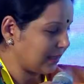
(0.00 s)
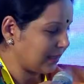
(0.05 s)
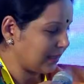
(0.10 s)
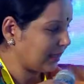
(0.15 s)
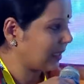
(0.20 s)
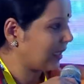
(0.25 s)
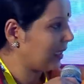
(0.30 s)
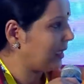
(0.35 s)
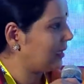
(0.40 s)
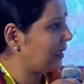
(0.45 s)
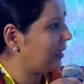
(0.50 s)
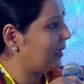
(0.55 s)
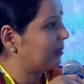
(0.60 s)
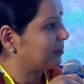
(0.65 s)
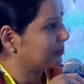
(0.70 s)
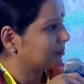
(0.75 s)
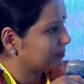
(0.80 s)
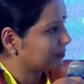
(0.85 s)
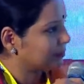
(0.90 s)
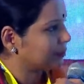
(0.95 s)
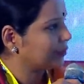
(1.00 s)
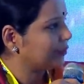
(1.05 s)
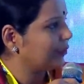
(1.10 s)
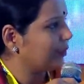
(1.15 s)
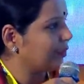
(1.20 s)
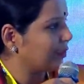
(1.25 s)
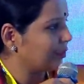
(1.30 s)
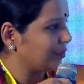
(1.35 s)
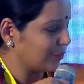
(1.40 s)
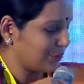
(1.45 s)
think I'll move
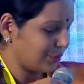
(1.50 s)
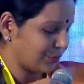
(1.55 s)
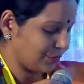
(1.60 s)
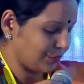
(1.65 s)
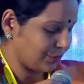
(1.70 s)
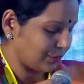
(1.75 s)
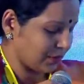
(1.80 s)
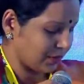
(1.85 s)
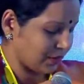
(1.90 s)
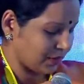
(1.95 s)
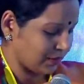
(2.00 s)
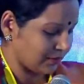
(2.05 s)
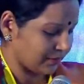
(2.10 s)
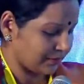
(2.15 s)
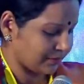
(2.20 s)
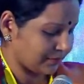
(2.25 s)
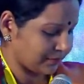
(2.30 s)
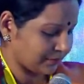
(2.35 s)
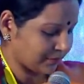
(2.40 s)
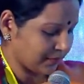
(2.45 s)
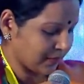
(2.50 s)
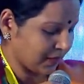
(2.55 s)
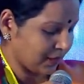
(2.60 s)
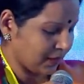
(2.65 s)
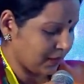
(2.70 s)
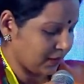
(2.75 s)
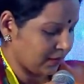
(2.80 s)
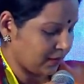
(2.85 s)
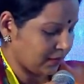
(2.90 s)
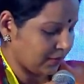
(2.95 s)
on to
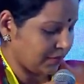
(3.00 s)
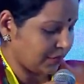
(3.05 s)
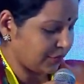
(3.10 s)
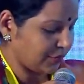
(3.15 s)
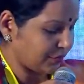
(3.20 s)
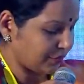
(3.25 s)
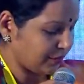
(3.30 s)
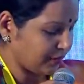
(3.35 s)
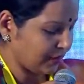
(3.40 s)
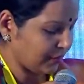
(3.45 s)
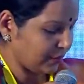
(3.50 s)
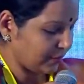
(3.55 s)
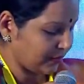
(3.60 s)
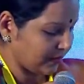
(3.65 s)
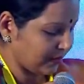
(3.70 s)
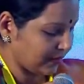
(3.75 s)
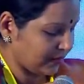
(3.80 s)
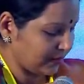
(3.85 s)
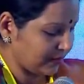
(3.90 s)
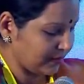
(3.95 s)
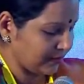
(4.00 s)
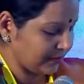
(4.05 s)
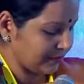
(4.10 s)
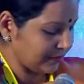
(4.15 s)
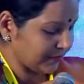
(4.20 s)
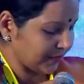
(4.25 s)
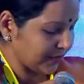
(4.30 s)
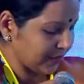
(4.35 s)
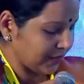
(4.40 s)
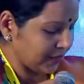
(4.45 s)
Ms. Shruthi over here.
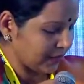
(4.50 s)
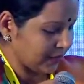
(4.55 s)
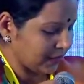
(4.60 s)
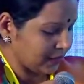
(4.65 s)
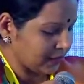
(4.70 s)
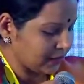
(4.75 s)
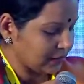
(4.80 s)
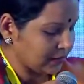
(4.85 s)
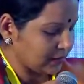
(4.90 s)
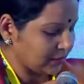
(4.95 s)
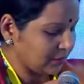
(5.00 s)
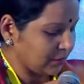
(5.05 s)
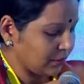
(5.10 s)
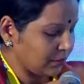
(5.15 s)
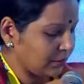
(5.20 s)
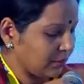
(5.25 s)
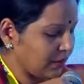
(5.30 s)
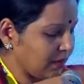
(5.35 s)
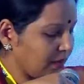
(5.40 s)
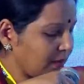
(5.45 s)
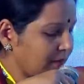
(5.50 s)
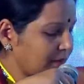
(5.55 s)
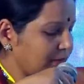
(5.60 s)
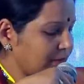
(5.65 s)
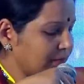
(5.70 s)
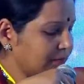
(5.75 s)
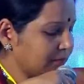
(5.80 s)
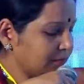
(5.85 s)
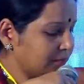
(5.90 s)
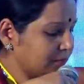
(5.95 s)
So,
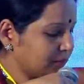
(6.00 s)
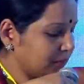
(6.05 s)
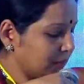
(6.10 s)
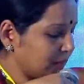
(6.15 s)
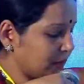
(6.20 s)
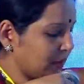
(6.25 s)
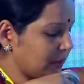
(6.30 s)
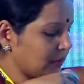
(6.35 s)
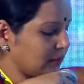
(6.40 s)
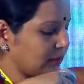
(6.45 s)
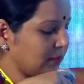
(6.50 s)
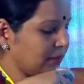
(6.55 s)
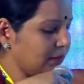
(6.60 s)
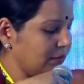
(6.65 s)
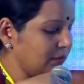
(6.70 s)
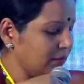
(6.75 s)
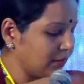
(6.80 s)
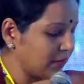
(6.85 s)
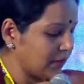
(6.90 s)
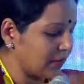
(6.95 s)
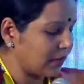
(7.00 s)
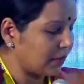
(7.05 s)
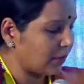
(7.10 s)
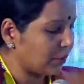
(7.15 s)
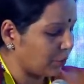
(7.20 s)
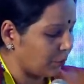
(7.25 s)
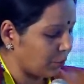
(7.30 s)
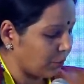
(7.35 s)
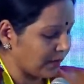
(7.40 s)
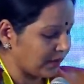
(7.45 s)
you know,
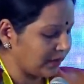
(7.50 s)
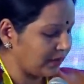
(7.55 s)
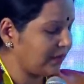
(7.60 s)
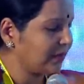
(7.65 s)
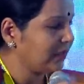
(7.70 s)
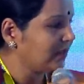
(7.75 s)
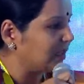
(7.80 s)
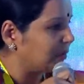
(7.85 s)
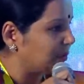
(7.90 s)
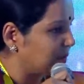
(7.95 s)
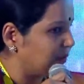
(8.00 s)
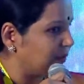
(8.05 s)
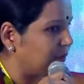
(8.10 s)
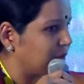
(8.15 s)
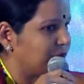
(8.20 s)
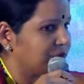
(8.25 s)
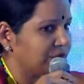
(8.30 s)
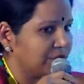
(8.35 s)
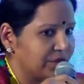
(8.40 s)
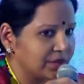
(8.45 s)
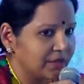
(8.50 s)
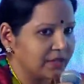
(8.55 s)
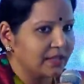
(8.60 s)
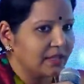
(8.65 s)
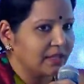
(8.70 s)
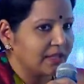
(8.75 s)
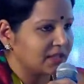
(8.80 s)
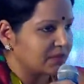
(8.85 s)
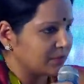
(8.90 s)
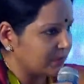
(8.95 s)
one thing that we've also
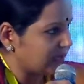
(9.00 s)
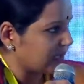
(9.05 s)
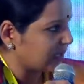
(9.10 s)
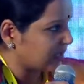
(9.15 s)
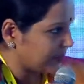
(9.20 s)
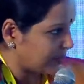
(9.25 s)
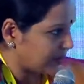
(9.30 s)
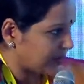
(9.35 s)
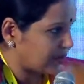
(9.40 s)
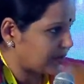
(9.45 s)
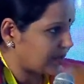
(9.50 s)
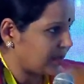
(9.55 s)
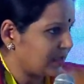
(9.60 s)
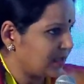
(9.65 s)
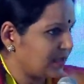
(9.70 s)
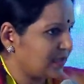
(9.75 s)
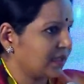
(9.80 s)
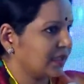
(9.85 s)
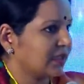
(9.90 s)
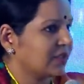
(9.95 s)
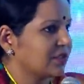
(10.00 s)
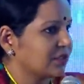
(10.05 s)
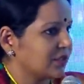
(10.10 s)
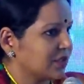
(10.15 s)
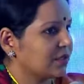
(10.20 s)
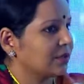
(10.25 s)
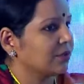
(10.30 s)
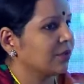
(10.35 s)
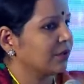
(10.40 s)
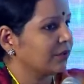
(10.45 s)
realized with experiential learning, it's
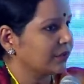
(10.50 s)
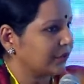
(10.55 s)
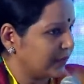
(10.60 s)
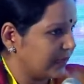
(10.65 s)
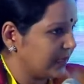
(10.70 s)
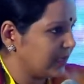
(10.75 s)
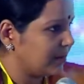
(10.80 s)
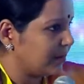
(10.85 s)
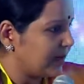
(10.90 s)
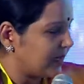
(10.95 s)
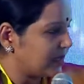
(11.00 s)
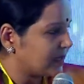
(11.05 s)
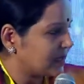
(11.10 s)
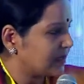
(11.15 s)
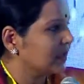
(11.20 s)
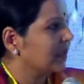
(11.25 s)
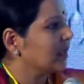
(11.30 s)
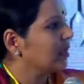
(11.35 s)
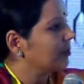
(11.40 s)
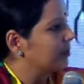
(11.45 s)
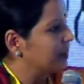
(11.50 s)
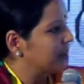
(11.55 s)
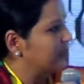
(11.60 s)
just not field-based, but